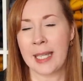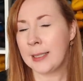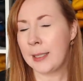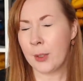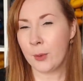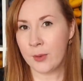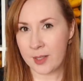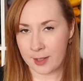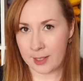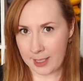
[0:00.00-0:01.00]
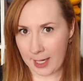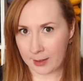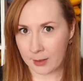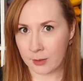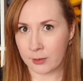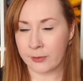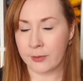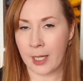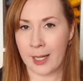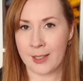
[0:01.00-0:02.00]
and loads, the technical
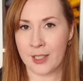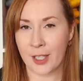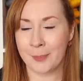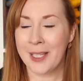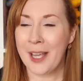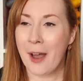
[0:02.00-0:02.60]
term,